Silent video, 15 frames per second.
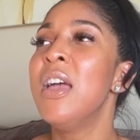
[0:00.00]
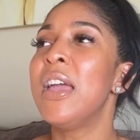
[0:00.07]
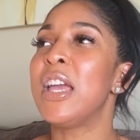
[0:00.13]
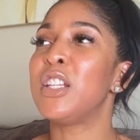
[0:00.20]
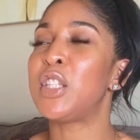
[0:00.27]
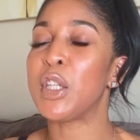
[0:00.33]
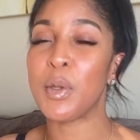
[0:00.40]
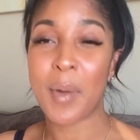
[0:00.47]
And
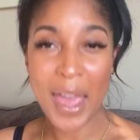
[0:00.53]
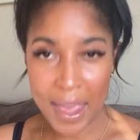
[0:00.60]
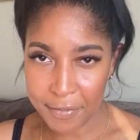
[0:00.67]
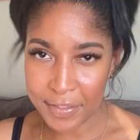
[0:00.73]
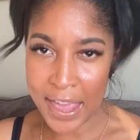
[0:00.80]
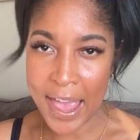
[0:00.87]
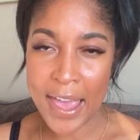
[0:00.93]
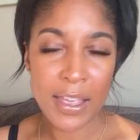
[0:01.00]
so you have
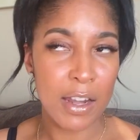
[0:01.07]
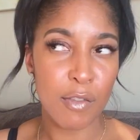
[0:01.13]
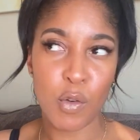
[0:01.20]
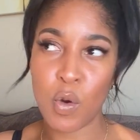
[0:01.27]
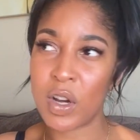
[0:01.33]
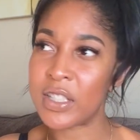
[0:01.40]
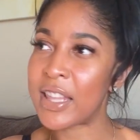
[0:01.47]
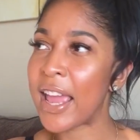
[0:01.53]
that. And of
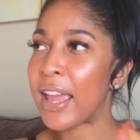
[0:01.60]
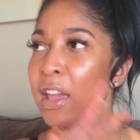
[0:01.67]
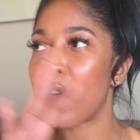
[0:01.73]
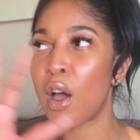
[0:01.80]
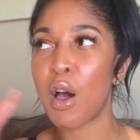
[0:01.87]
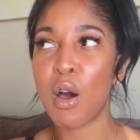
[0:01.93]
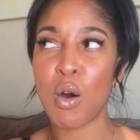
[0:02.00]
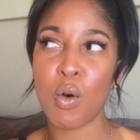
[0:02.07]
course, that can
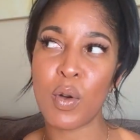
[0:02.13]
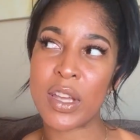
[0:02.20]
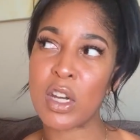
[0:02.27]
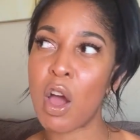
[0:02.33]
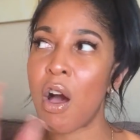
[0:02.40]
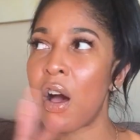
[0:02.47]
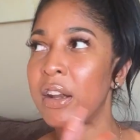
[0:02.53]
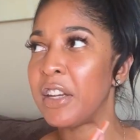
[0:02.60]
go in
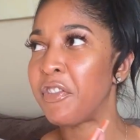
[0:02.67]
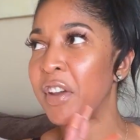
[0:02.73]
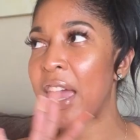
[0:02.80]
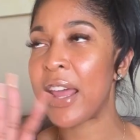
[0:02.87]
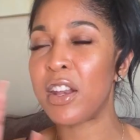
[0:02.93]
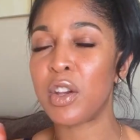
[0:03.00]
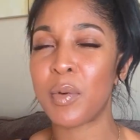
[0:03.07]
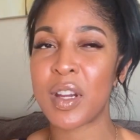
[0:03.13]
all different kind
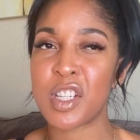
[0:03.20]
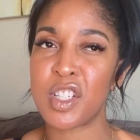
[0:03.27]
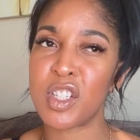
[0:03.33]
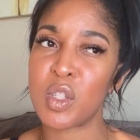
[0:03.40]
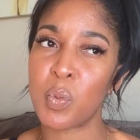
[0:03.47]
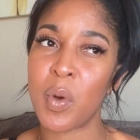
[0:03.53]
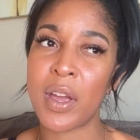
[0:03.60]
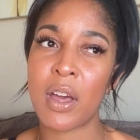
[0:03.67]
of directions as
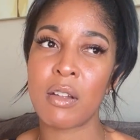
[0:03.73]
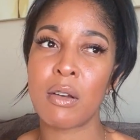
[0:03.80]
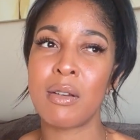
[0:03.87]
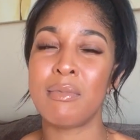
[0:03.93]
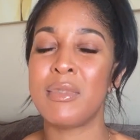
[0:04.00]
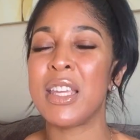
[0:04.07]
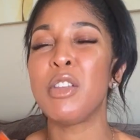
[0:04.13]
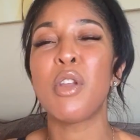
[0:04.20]
well,
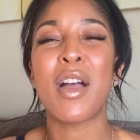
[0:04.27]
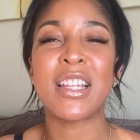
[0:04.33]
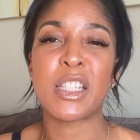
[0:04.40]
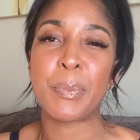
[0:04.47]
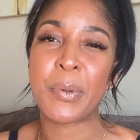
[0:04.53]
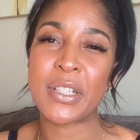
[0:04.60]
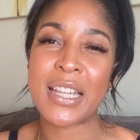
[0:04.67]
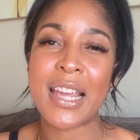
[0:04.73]
you know, as it
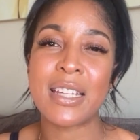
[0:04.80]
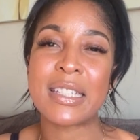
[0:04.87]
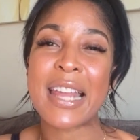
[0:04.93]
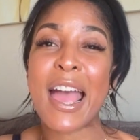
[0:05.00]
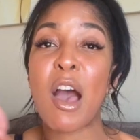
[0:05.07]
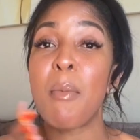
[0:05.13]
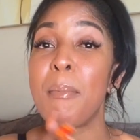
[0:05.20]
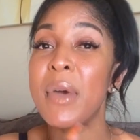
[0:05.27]
pertains to
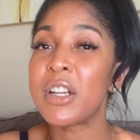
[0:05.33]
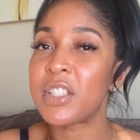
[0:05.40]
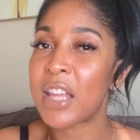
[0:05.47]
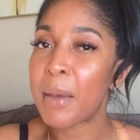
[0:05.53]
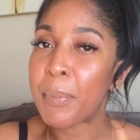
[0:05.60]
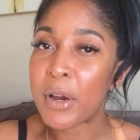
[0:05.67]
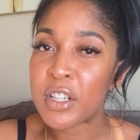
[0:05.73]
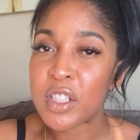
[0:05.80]
how much
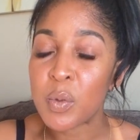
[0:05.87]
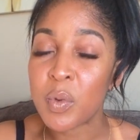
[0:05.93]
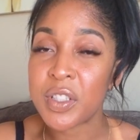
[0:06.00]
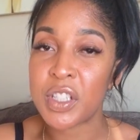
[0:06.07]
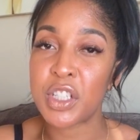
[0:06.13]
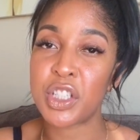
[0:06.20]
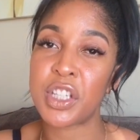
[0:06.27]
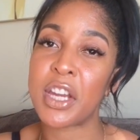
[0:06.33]
that person wants
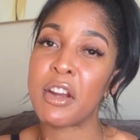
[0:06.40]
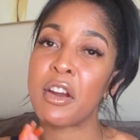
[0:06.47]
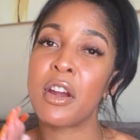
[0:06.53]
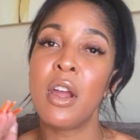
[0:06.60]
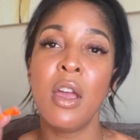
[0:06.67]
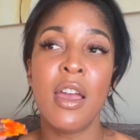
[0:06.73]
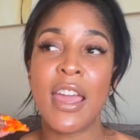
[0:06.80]
to share.